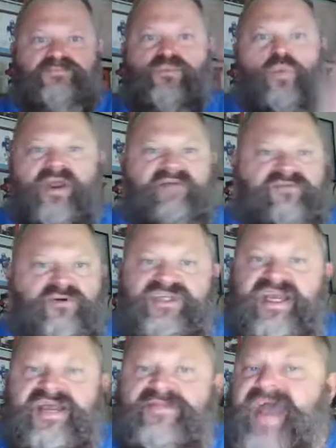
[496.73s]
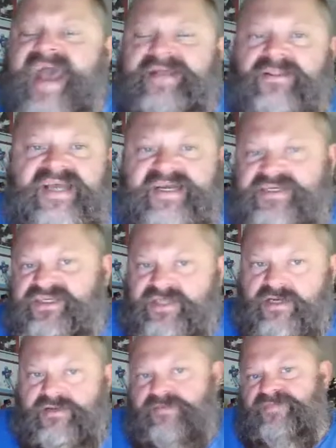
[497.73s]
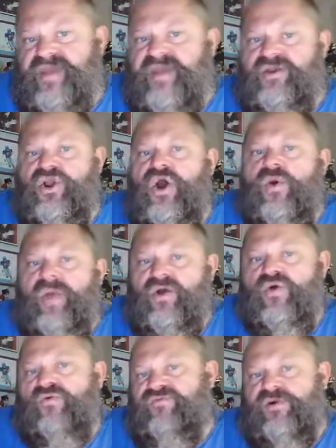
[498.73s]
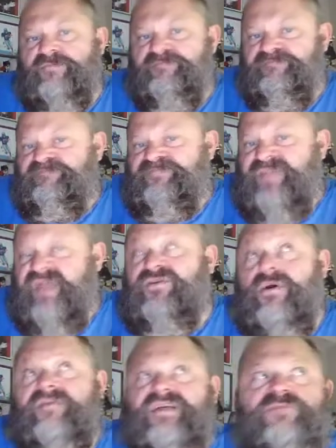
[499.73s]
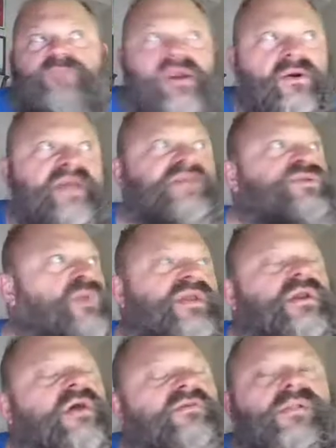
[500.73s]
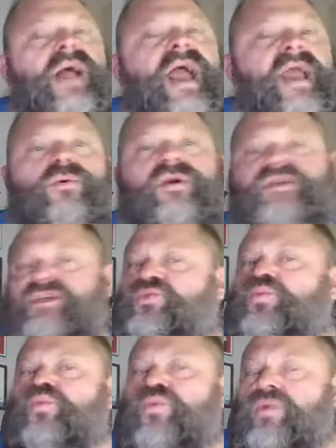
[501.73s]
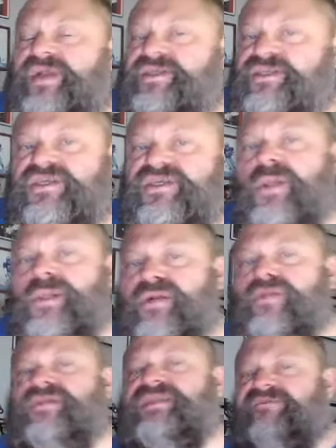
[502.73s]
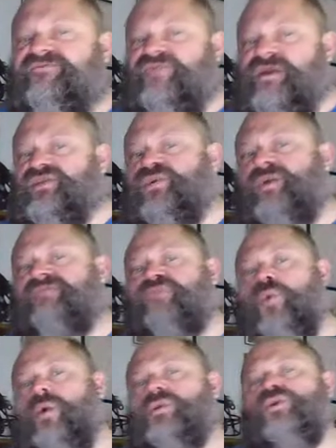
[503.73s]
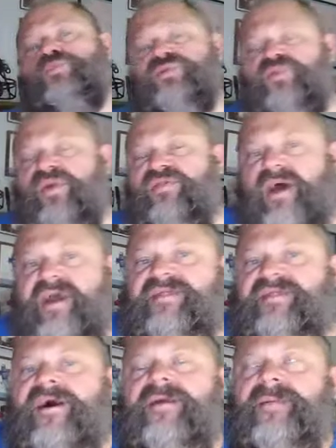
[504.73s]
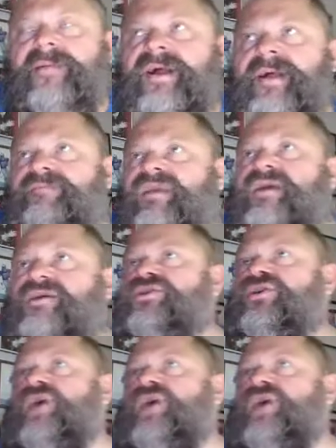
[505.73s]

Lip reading: whatever's in that list that you're going over. If you have experience with another language, it's a little different doing for loops with Python because you're